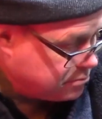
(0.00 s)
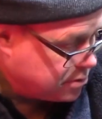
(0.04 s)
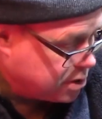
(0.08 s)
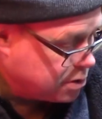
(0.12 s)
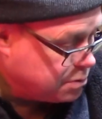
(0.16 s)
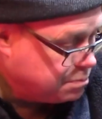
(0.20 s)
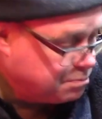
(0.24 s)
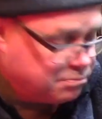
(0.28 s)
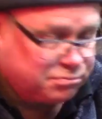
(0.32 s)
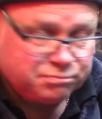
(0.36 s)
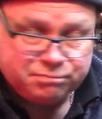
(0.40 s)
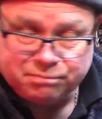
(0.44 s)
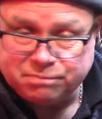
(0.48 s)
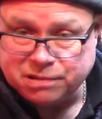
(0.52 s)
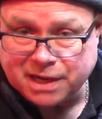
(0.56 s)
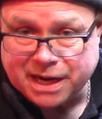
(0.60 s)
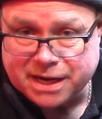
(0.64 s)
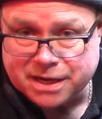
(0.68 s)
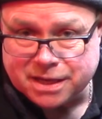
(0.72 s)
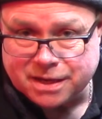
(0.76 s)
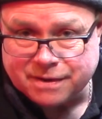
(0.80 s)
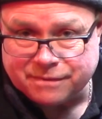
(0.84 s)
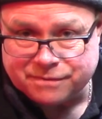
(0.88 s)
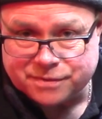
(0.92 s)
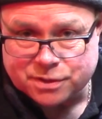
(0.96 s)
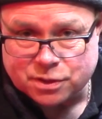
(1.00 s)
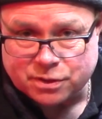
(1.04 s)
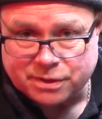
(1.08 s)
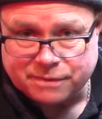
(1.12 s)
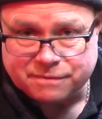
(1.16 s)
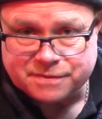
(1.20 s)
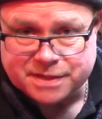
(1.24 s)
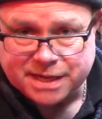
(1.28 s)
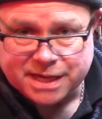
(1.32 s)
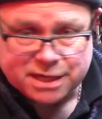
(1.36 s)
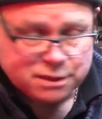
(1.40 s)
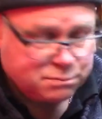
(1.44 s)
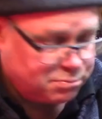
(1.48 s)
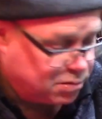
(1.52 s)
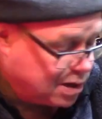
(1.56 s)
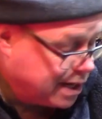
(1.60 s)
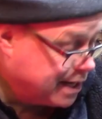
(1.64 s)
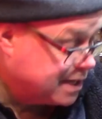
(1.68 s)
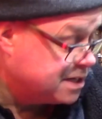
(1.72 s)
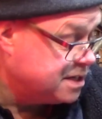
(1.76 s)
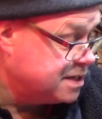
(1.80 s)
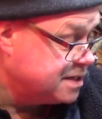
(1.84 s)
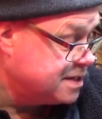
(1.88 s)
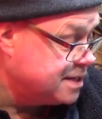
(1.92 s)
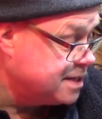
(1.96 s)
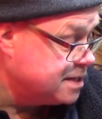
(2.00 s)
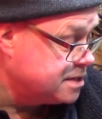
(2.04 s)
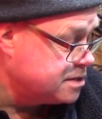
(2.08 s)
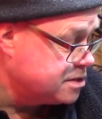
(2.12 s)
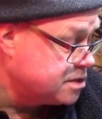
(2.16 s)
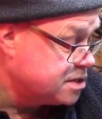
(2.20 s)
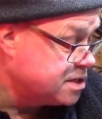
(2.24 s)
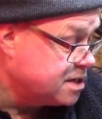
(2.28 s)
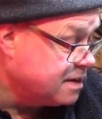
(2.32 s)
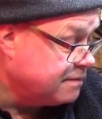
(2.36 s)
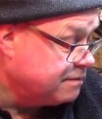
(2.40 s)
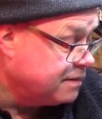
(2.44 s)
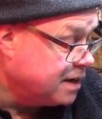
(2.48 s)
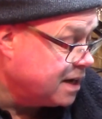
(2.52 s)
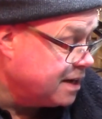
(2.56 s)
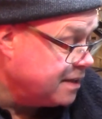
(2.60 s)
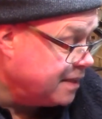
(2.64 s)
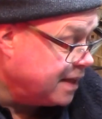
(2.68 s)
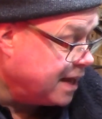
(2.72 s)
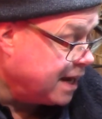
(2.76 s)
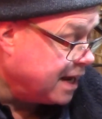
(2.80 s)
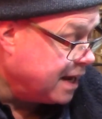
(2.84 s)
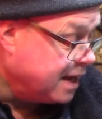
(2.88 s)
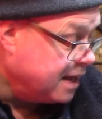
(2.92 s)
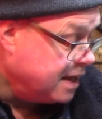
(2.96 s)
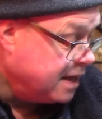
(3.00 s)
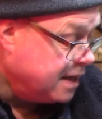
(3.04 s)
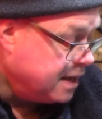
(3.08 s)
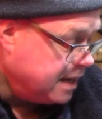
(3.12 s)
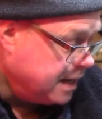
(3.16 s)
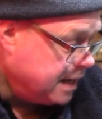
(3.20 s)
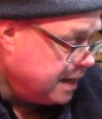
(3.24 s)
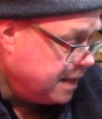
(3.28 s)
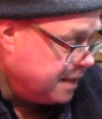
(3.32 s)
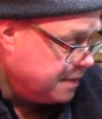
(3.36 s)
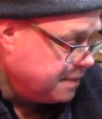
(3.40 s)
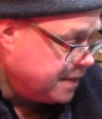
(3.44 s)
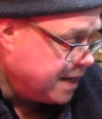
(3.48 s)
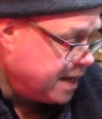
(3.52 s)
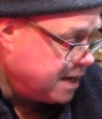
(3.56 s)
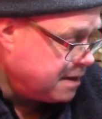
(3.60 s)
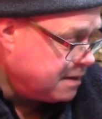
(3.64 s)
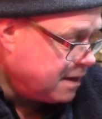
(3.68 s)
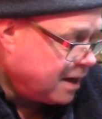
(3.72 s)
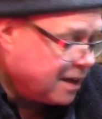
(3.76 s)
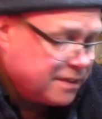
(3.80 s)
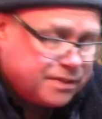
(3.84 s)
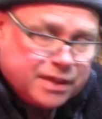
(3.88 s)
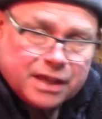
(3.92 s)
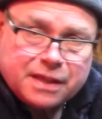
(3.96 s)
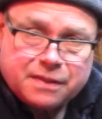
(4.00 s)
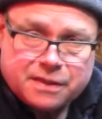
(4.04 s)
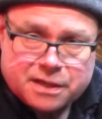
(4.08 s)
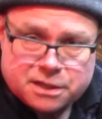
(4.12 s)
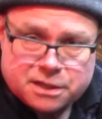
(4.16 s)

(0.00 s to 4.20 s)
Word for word: do plenty of sort of test practices and stuff like that, then I think